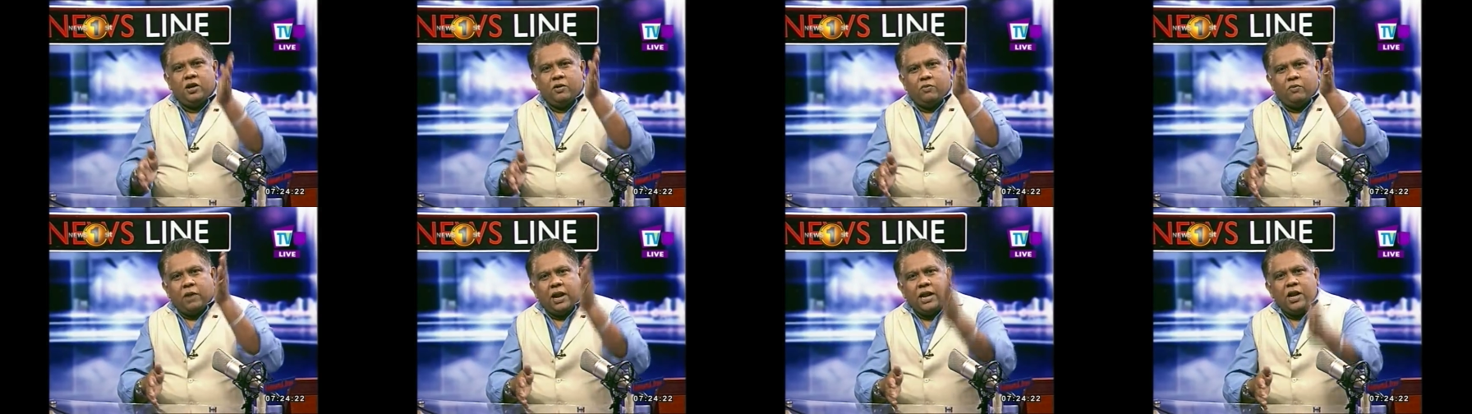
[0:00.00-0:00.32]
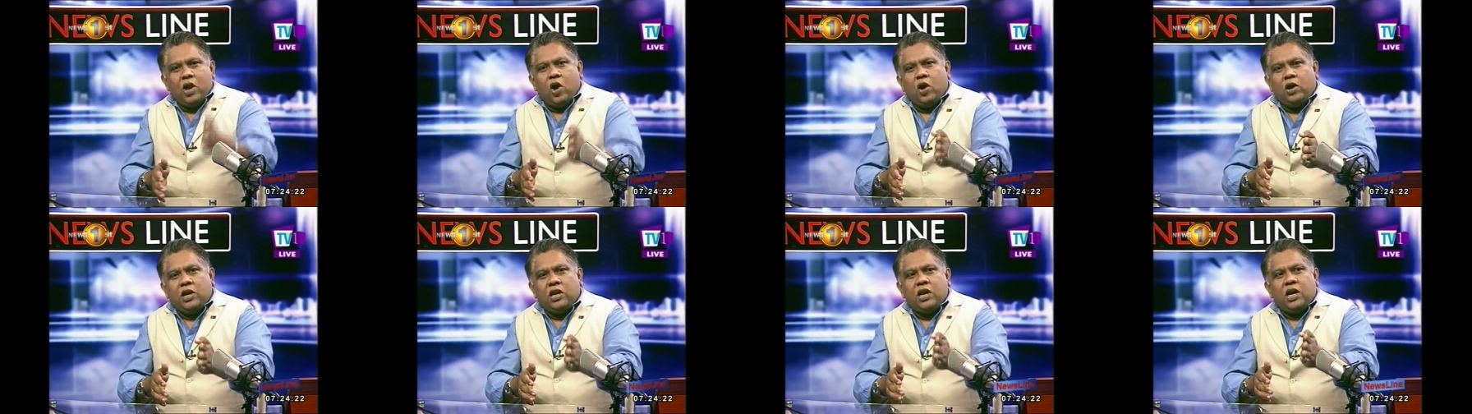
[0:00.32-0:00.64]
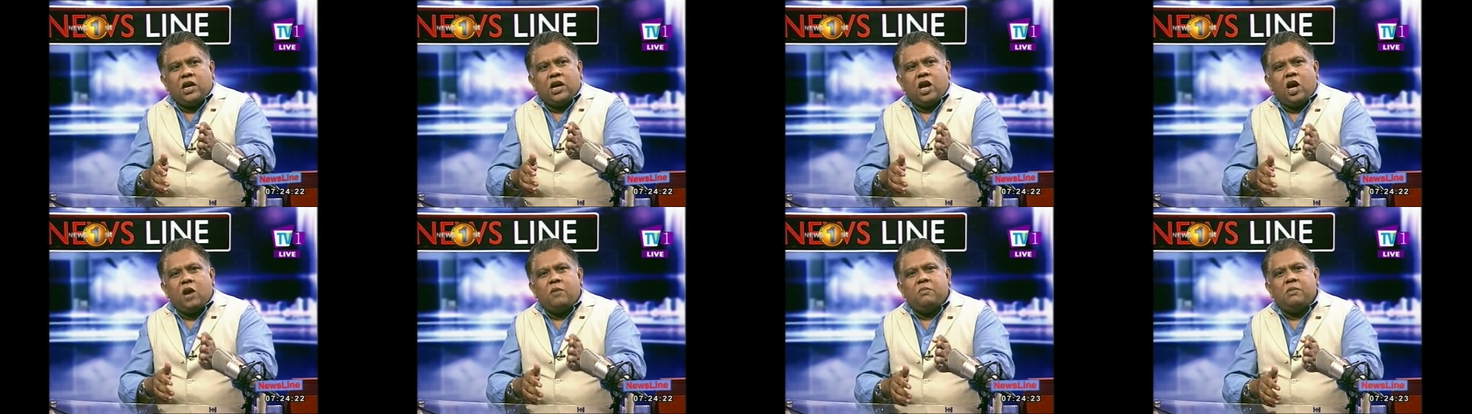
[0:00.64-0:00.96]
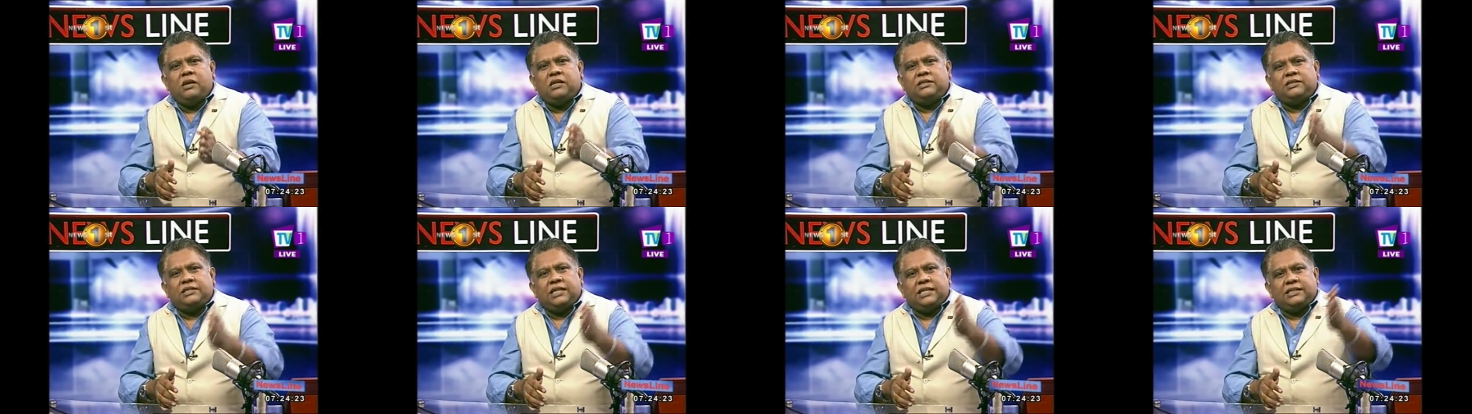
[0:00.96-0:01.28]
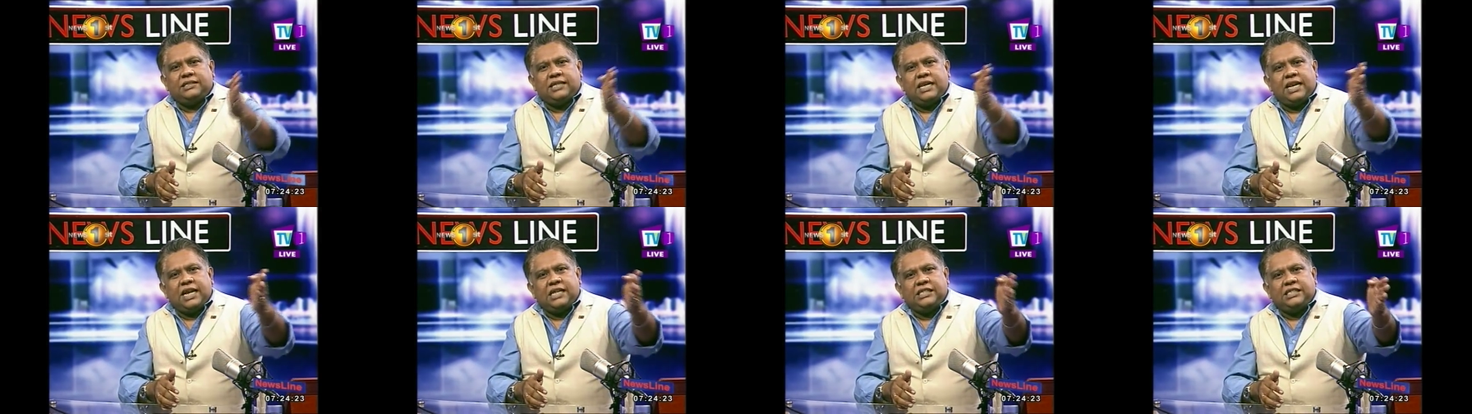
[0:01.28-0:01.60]
one organ of government
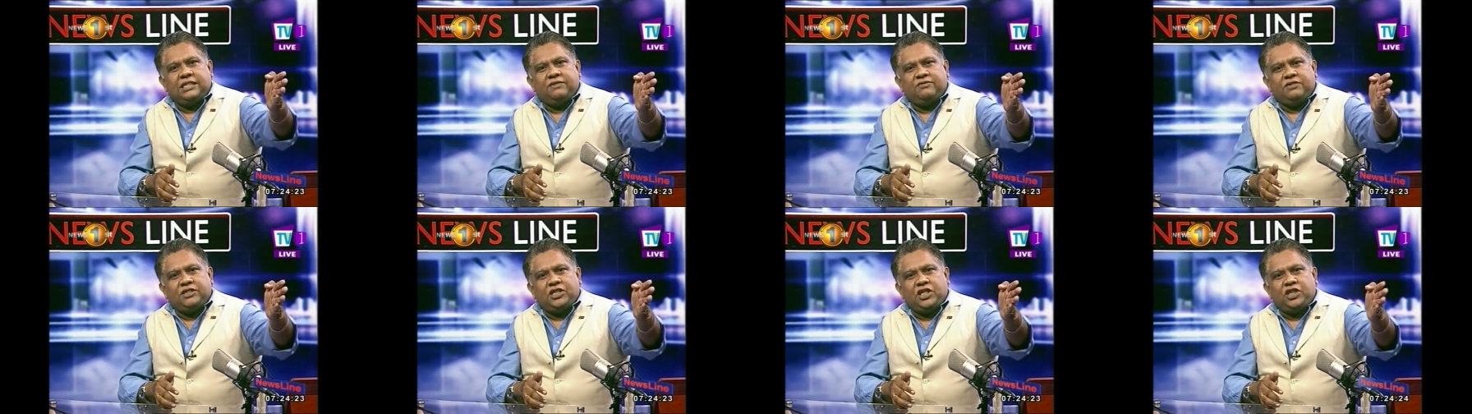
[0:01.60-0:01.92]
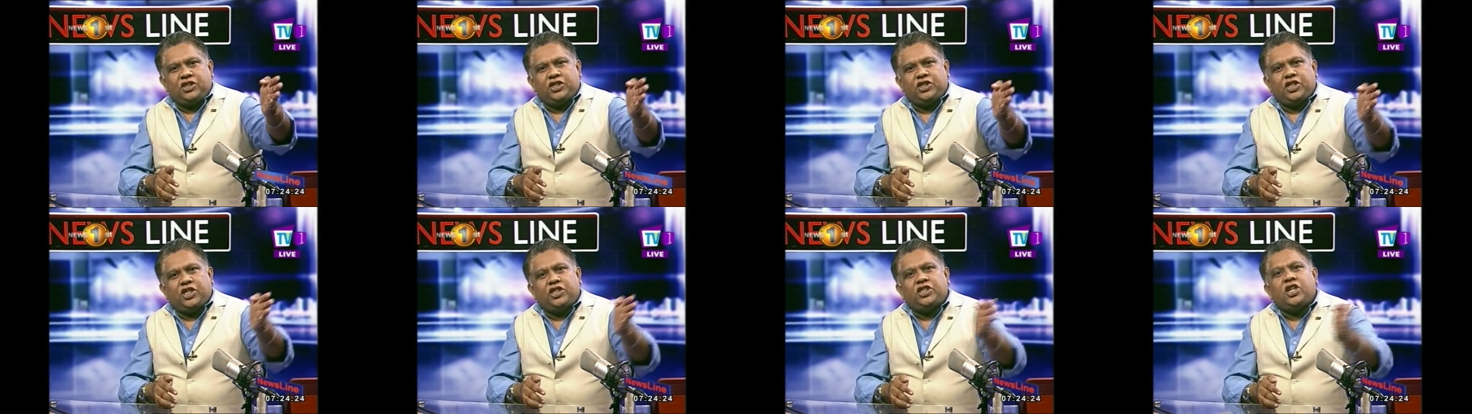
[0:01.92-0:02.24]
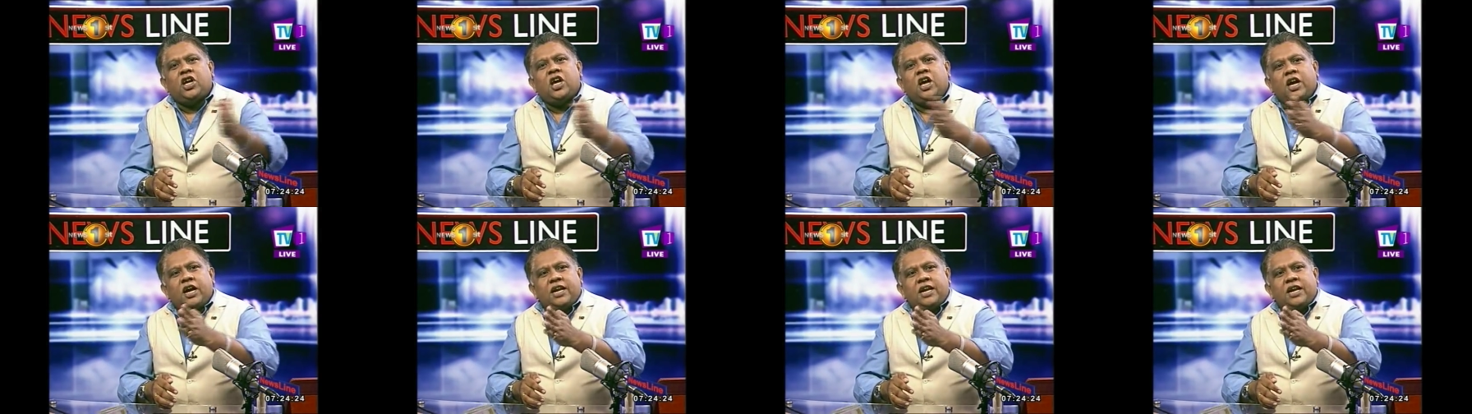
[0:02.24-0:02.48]
says, can I say for six years?